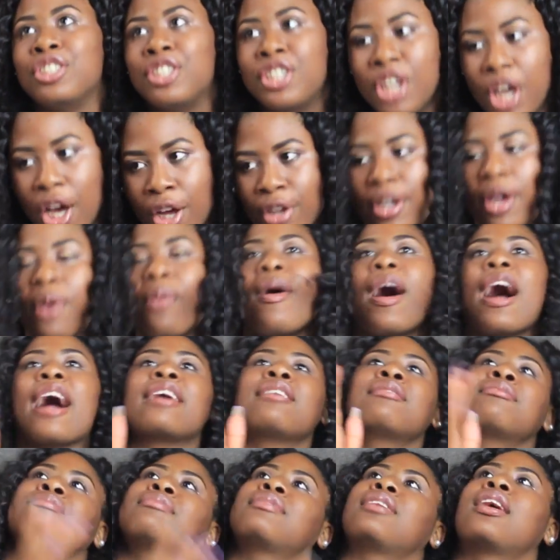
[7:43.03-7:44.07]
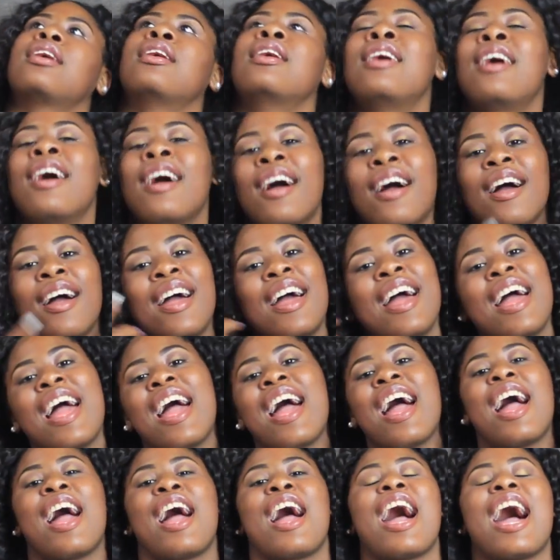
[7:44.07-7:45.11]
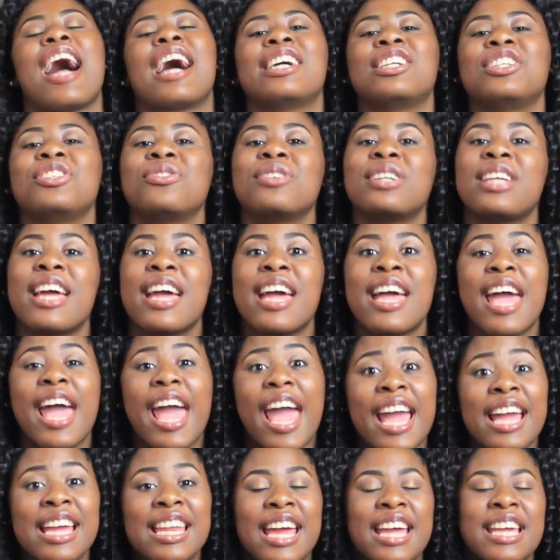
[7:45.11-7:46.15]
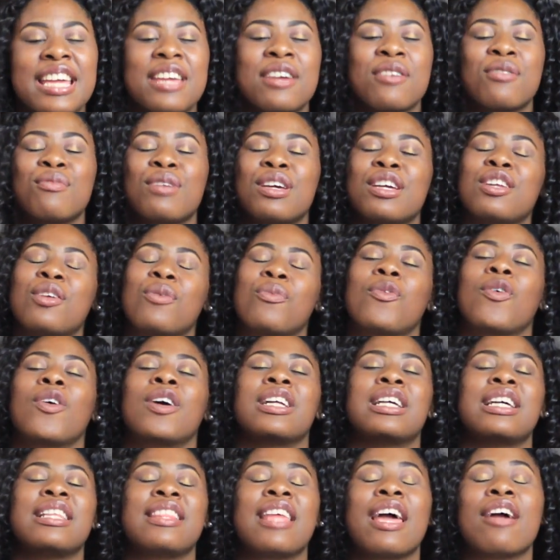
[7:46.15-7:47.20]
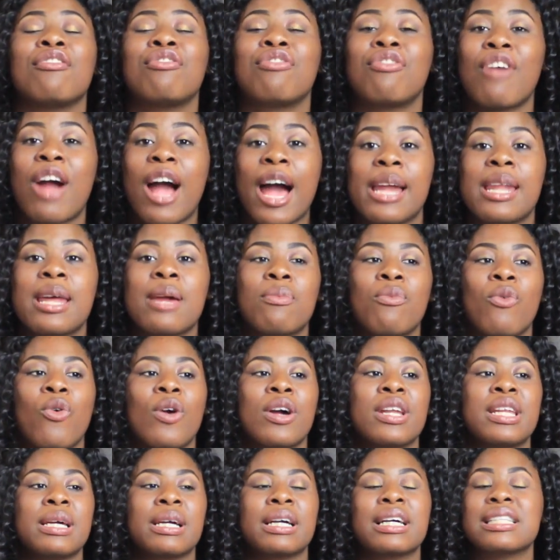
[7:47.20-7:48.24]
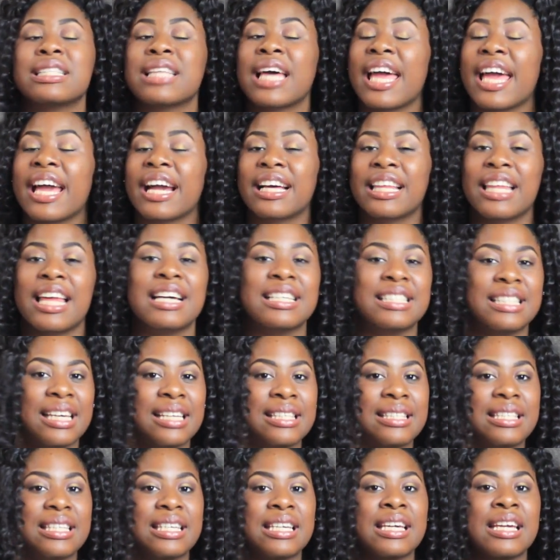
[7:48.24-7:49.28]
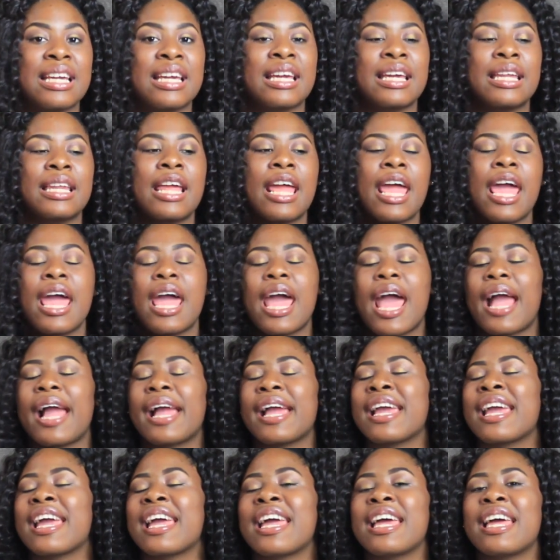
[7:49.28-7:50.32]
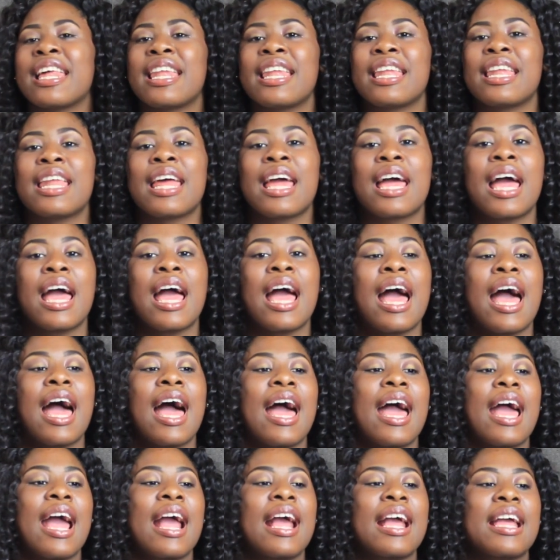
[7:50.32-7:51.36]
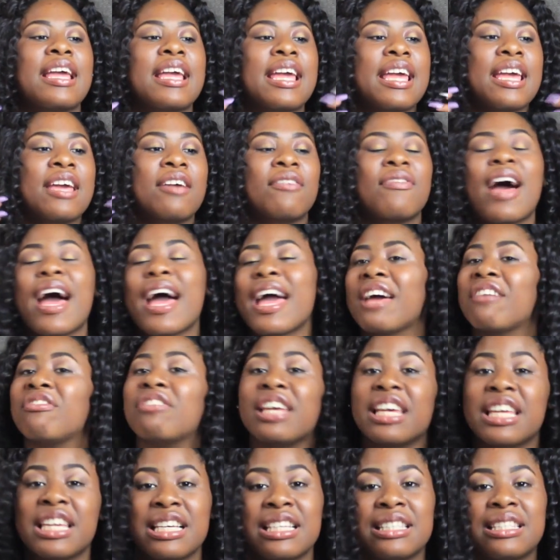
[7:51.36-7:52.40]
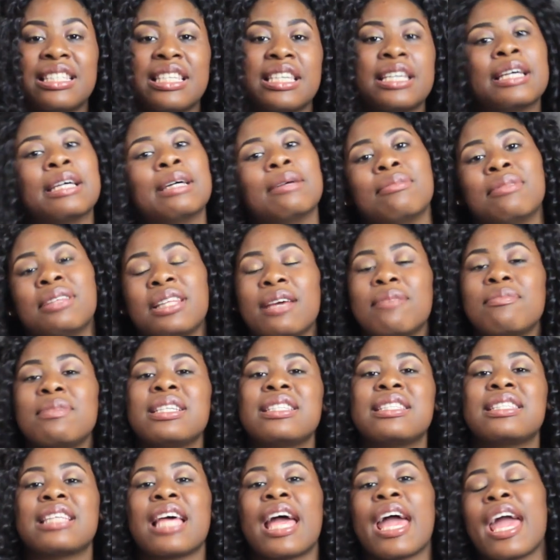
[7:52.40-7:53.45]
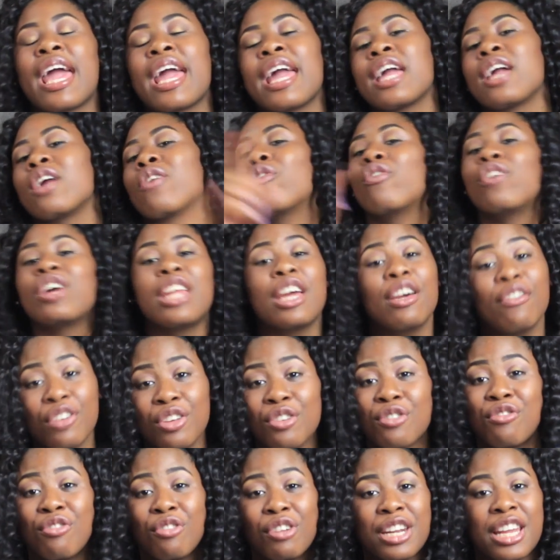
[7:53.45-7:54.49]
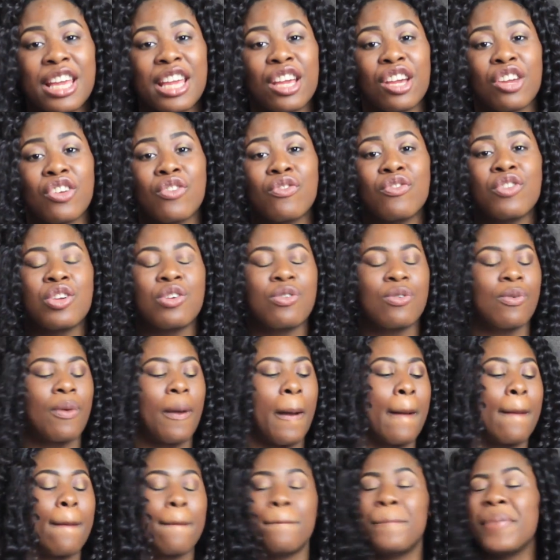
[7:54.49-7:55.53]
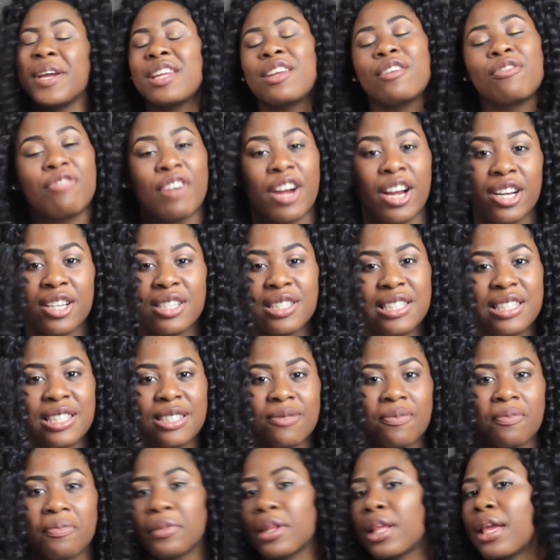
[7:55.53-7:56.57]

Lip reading: Don't know why. I do it at 8 a.m. in the morning that Friday morning because I had class at 10. And if I have any tip, let me say, whenever you're doing an interview, be the first.